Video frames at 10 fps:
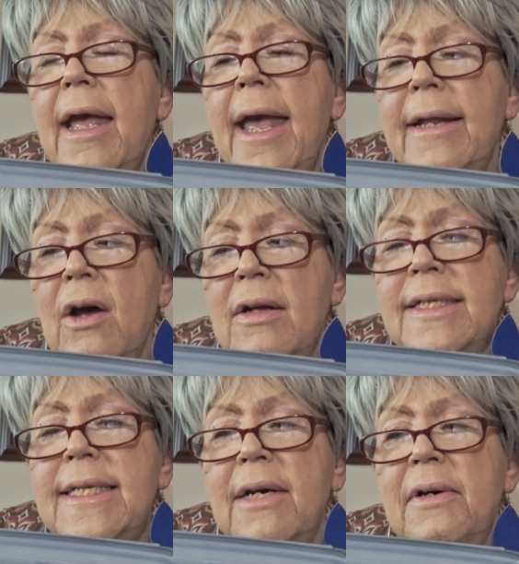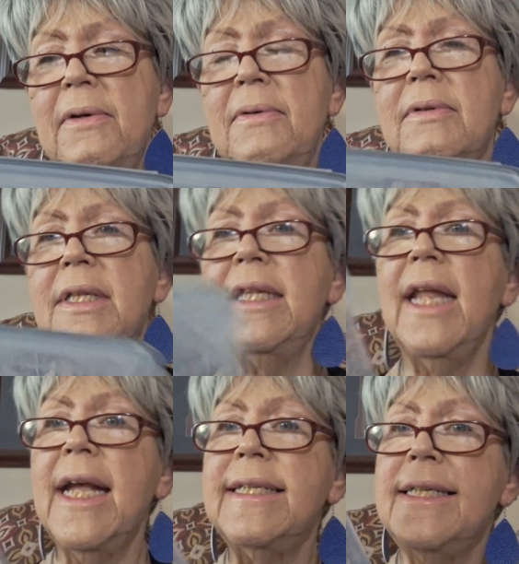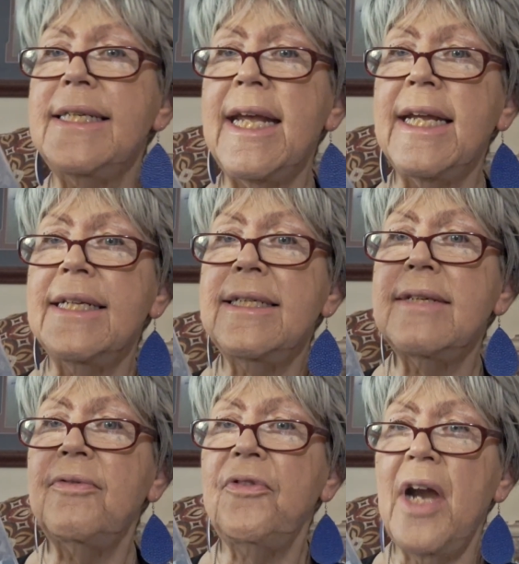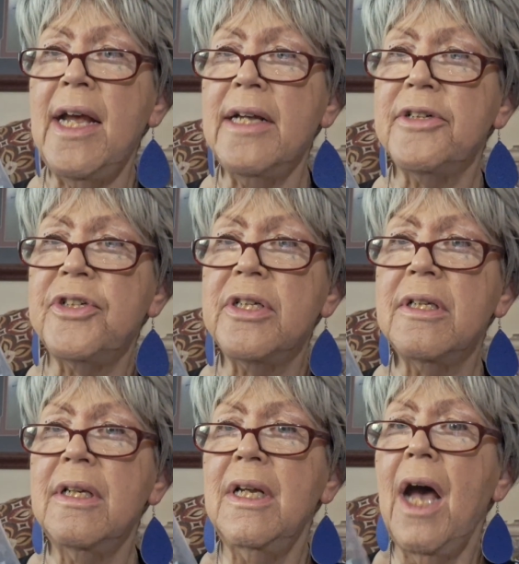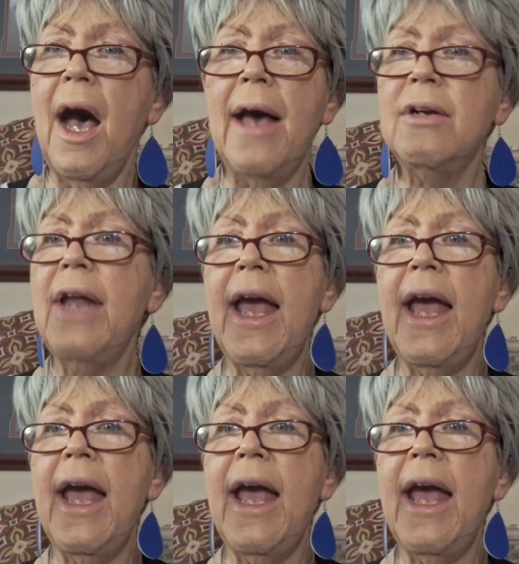And also, it stays fresh. I don't